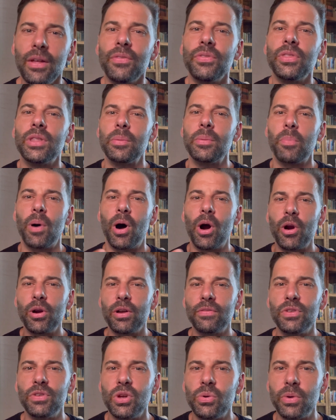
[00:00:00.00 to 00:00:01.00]
the part
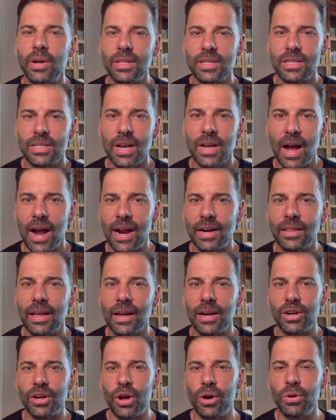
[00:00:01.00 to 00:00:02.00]
of you inside
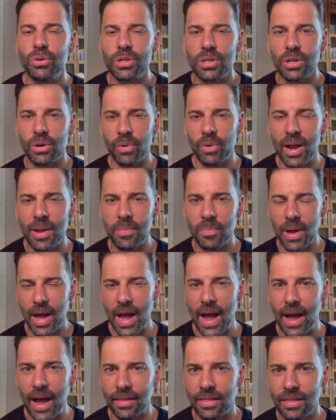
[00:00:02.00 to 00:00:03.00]
that knows the right
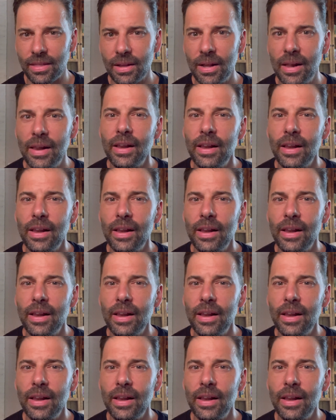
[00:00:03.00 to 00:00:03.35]
path,